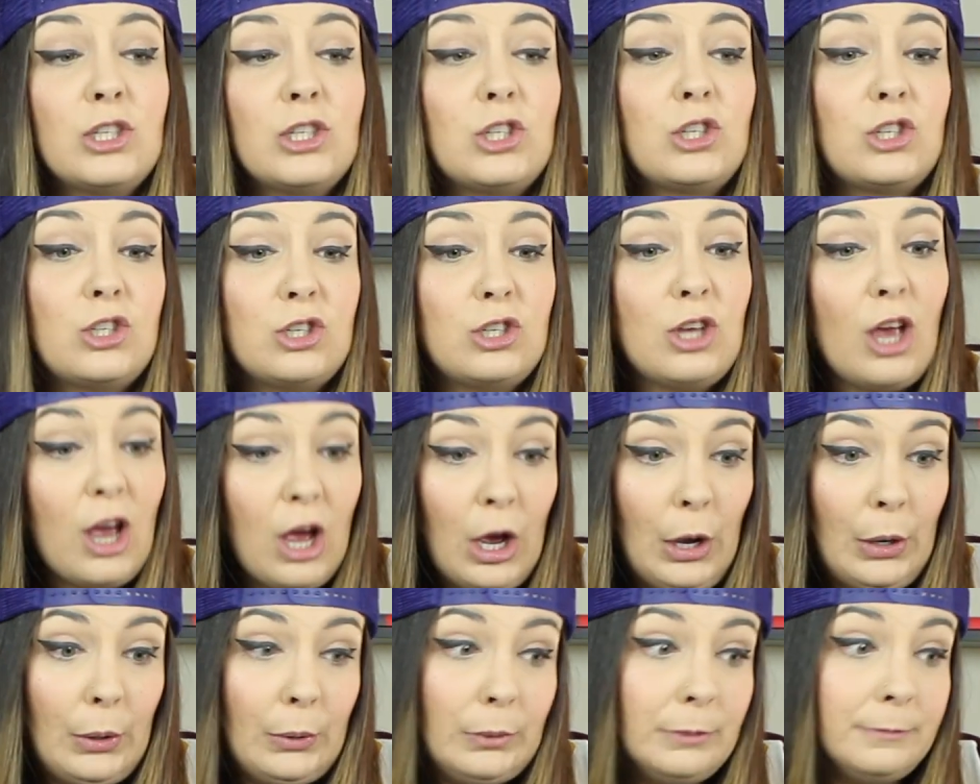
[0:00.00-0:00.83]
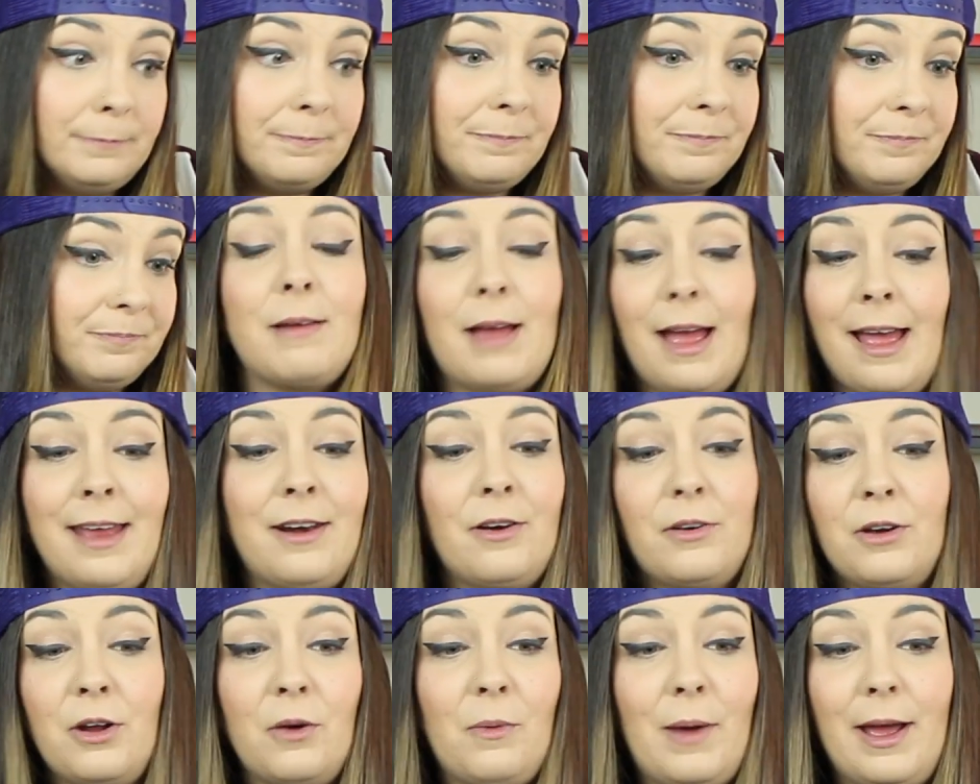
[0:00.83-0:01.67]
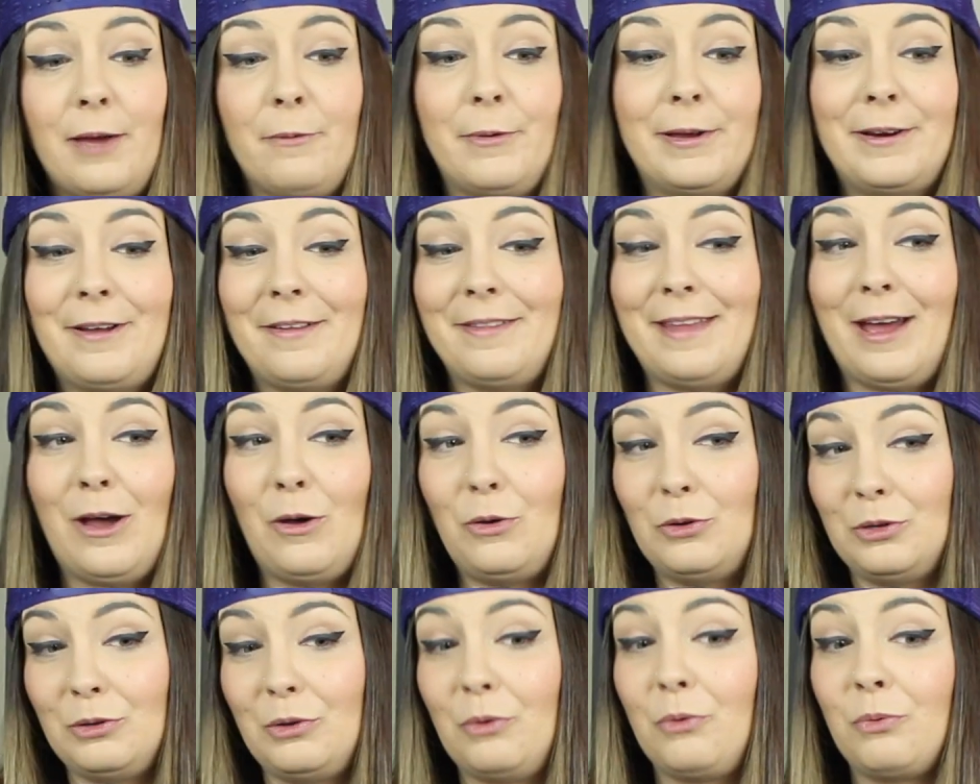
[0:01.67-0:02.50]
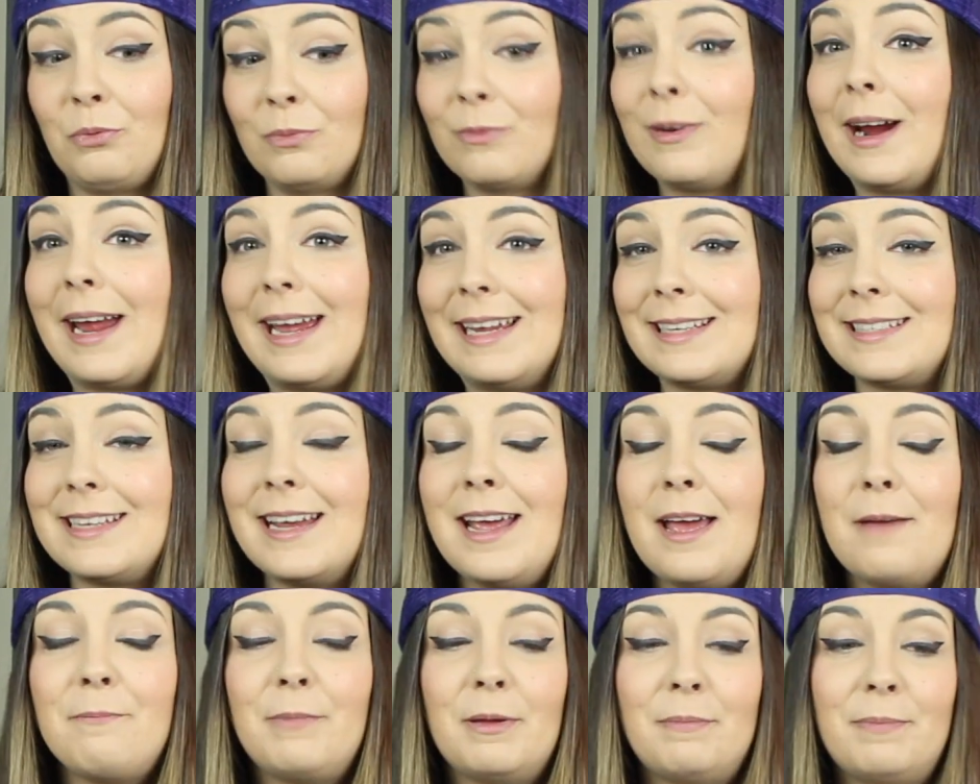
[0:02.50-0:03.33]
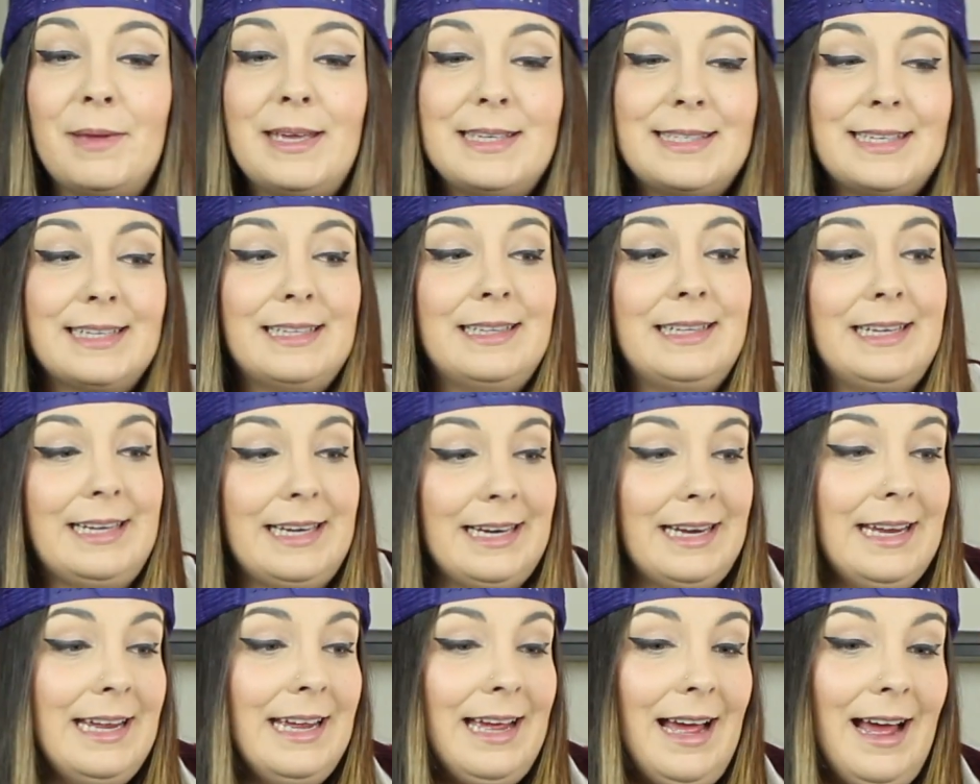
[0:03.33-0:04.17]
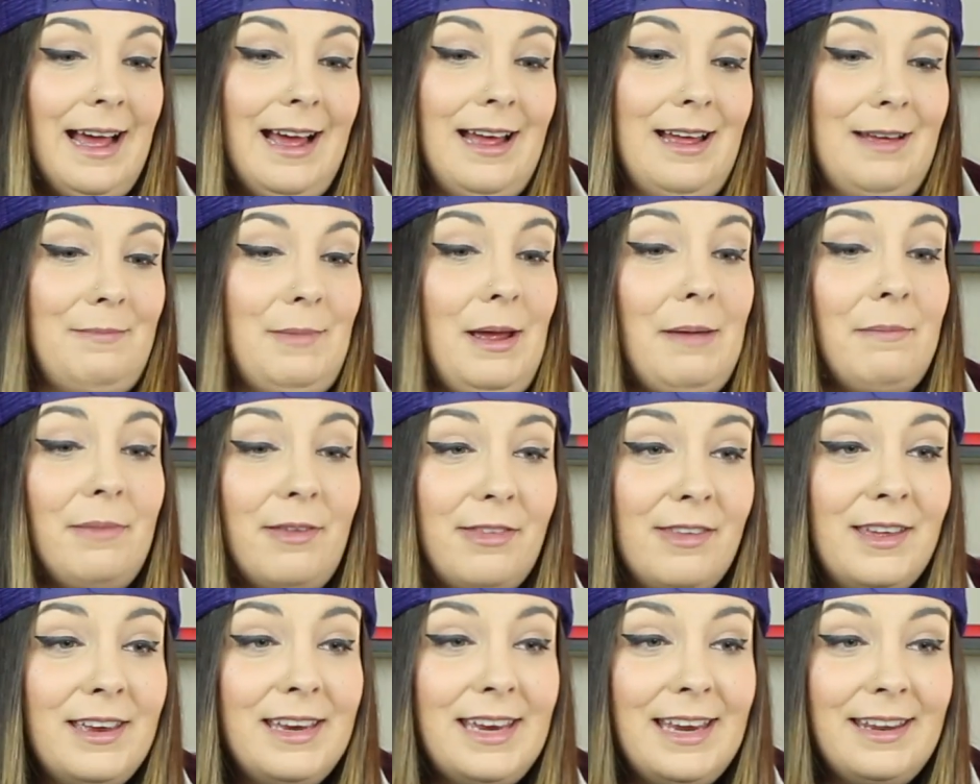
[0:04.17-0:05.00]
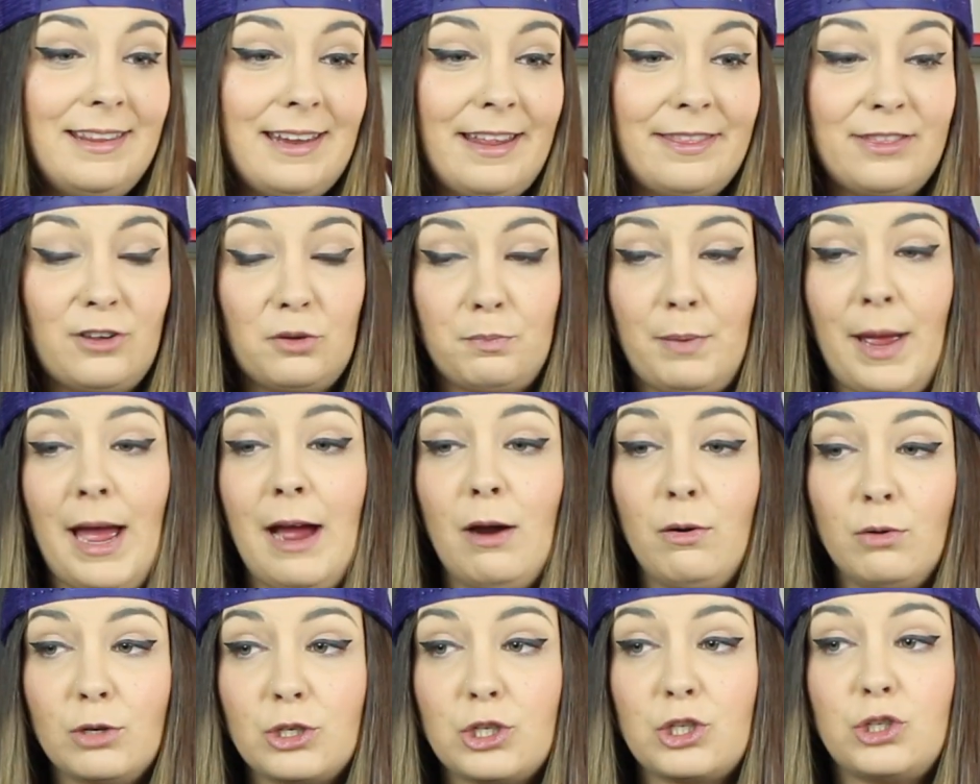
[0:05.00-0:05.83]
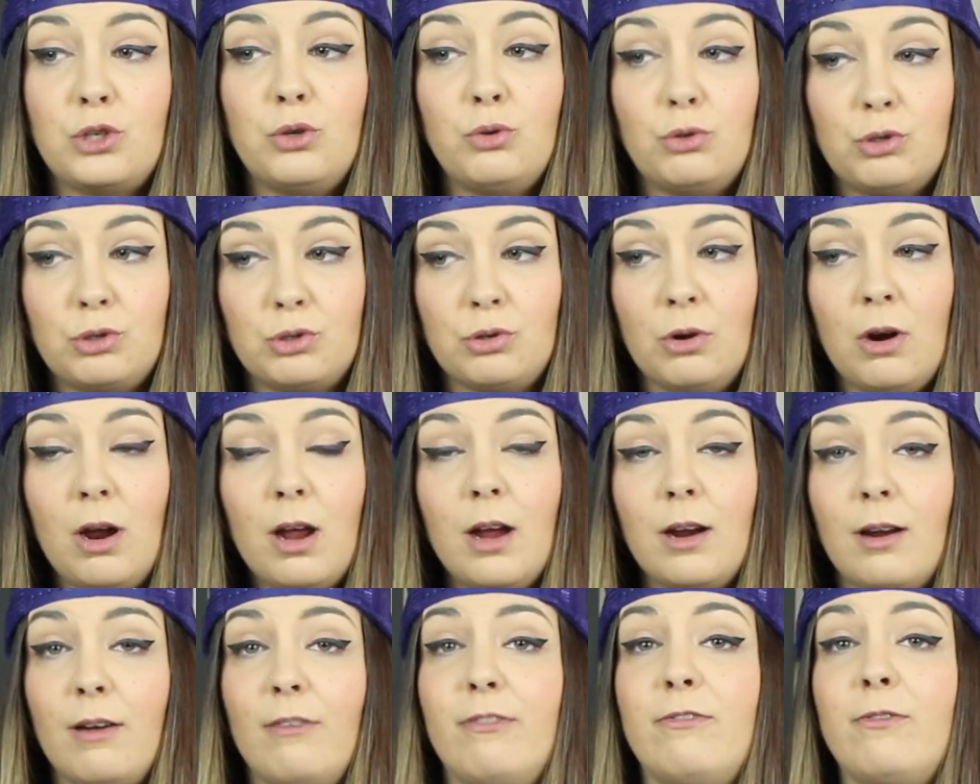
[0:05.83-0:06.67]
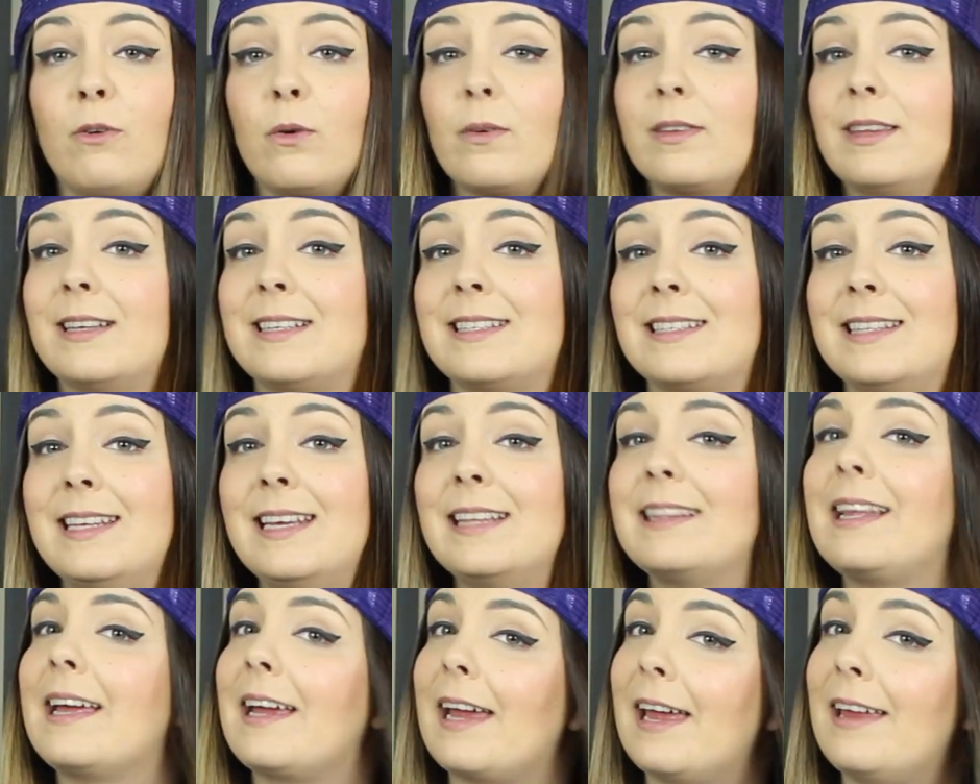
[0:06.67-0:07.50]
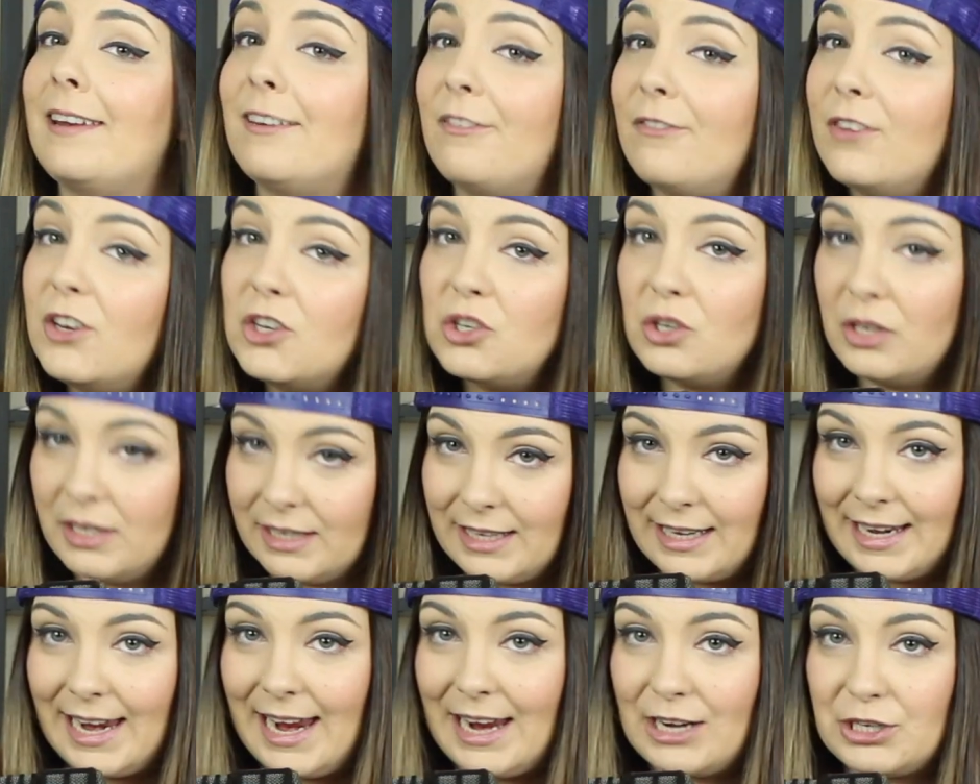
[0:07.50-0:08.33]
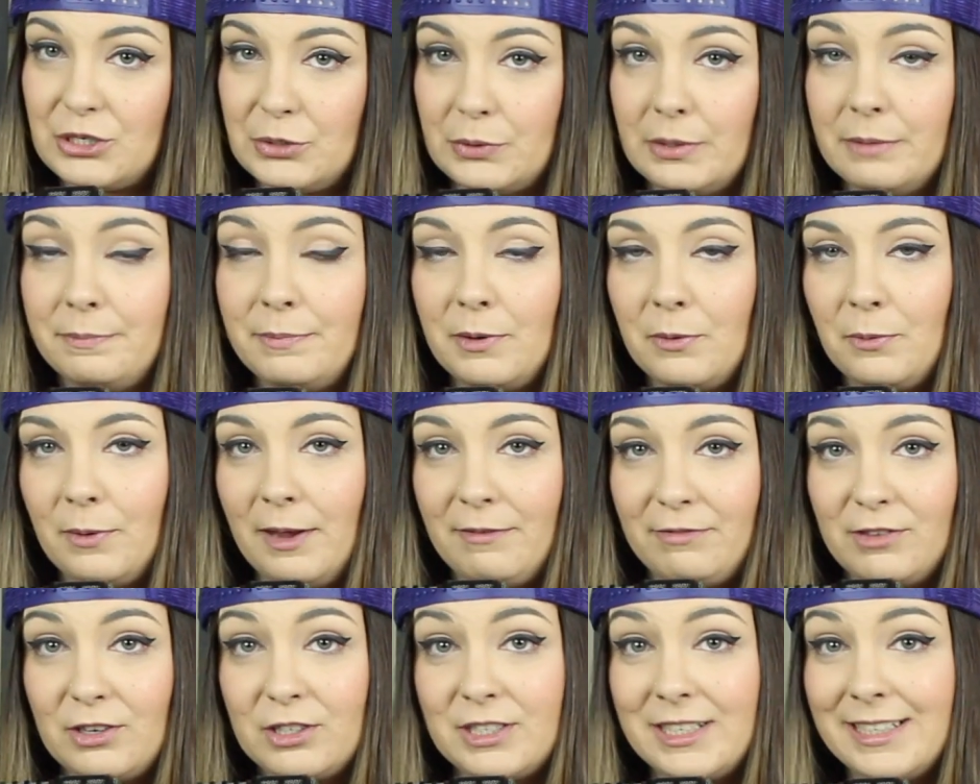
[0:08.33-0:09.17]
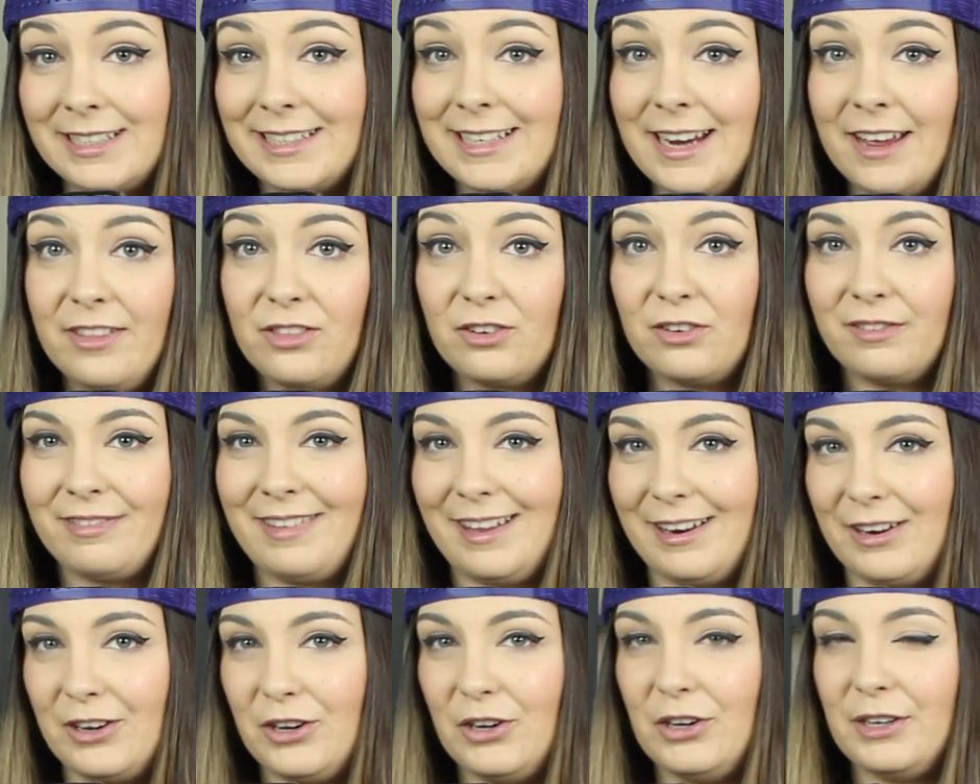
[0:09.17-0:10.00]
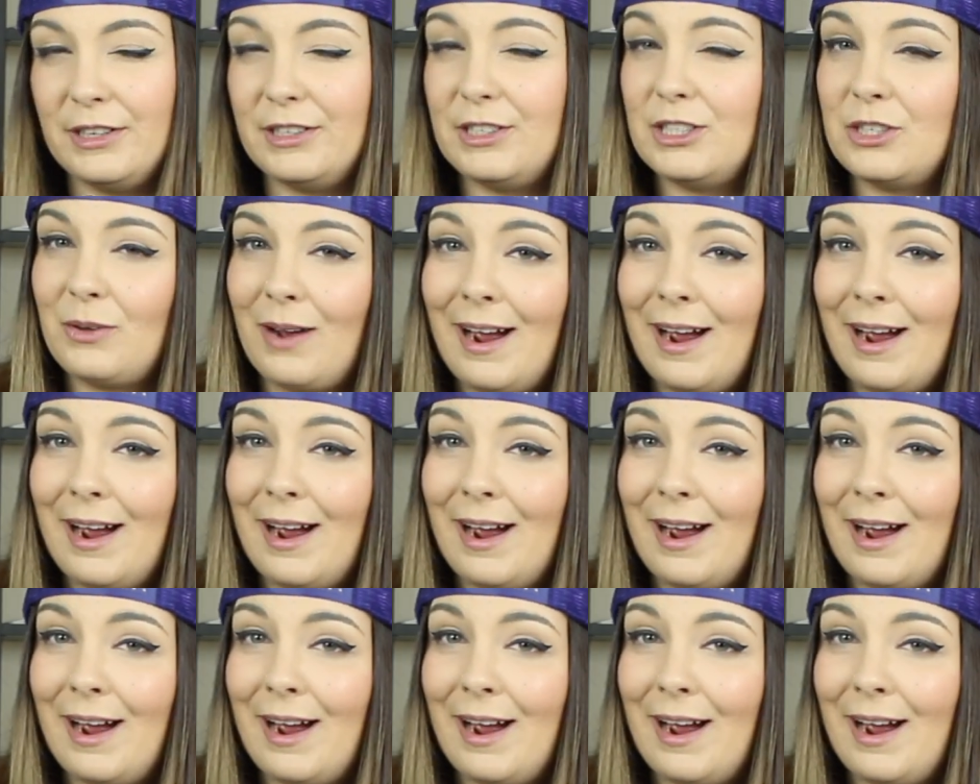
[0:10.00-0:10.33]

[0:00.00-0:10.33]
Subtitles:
So I don't know why I went on that whole rant, but basically I'm thinking that their power is too strong for this thing. Individually they can't do it, but if they're together they could.